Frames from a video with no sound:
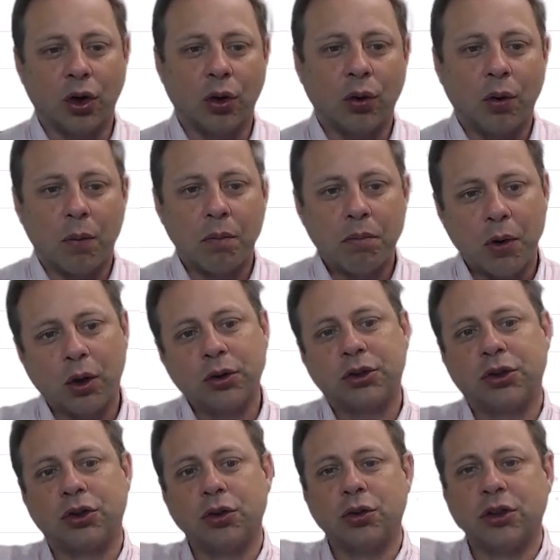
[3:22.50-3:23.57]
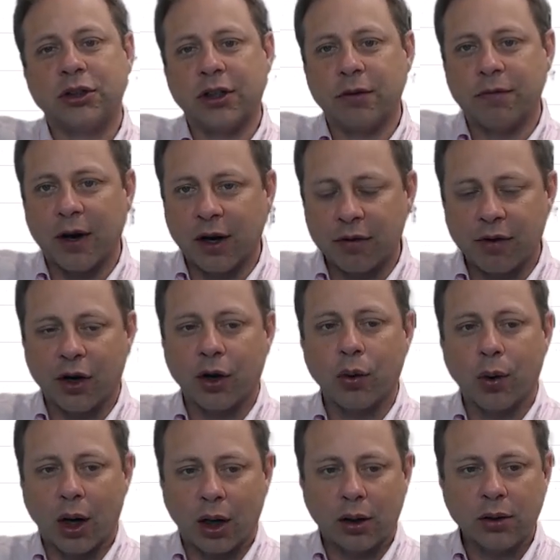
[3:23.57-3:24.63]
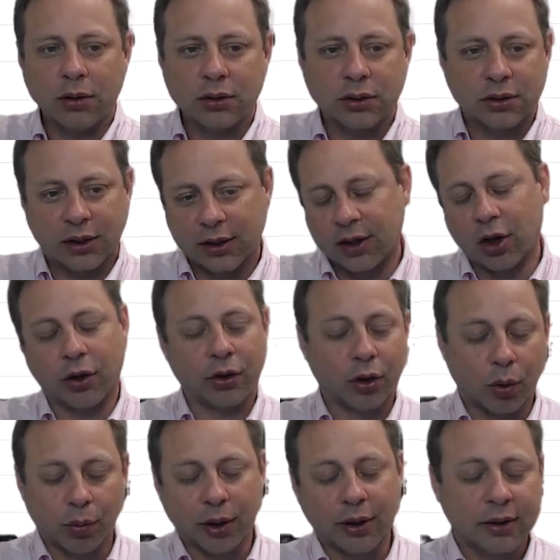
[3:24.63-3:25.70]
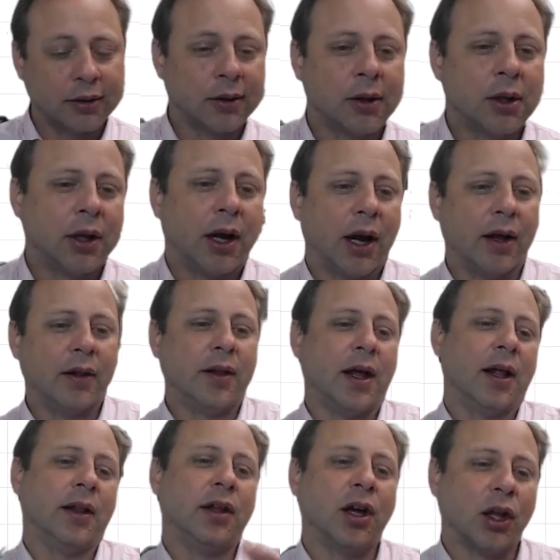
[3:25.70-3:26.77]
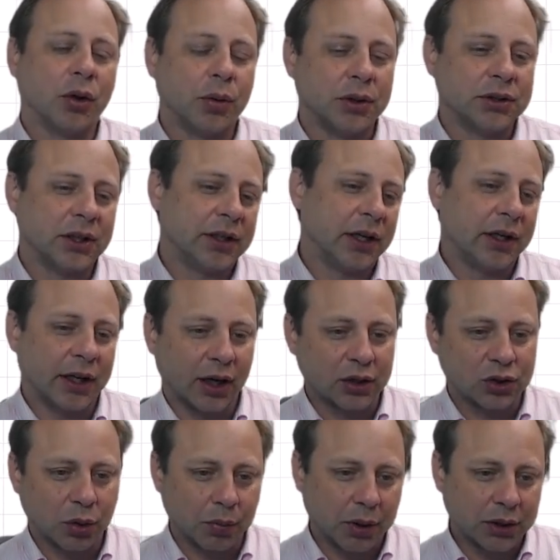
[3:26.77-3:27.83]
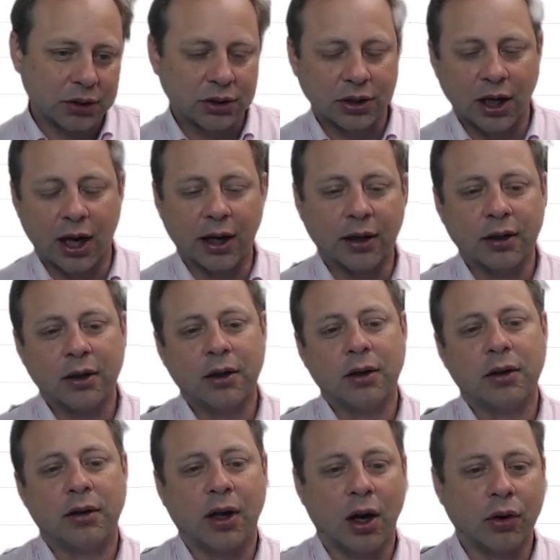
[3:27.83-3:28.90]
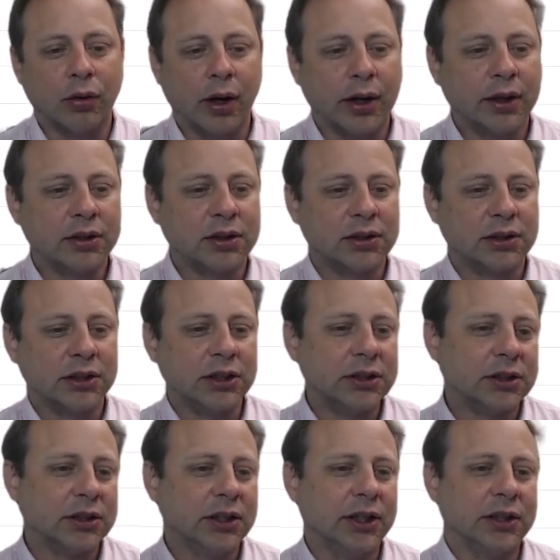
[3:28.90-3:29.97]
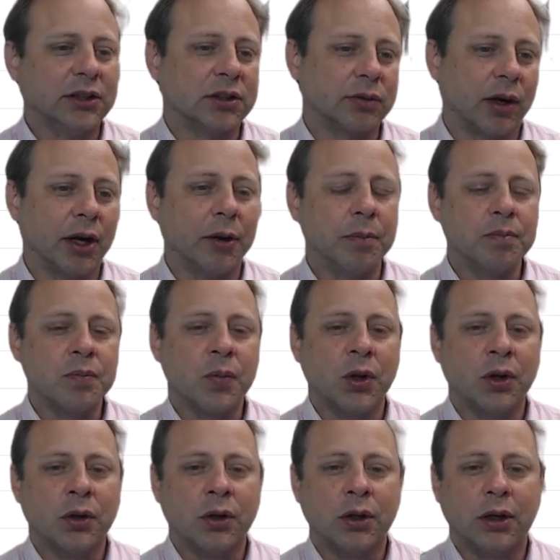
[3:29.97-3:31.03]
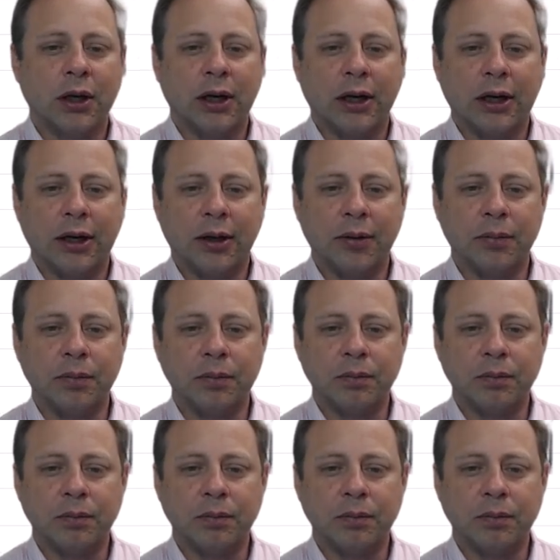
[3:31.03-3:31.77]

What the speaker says: most students did very, very well because they did all their homework. And then the other ones that didn't care so much got downgraded to C's and D's, right? And